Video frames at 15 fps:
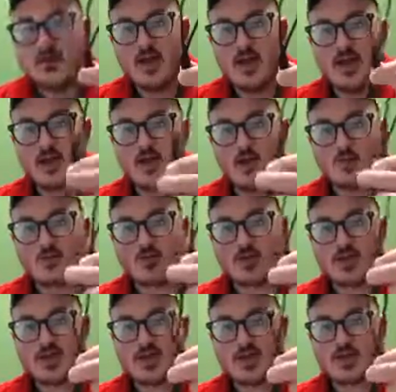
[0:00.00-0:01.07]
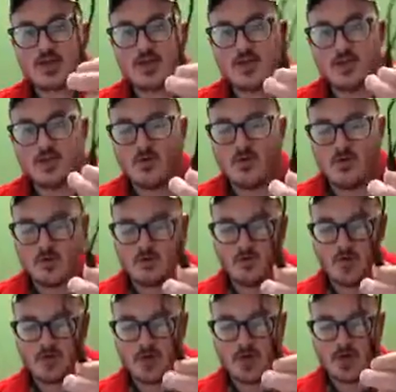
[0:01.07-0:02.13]
a cobra stitch, or
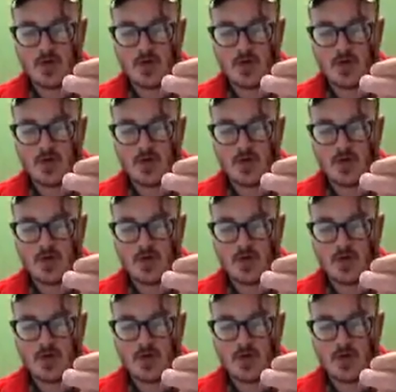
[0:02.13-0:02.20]
what's more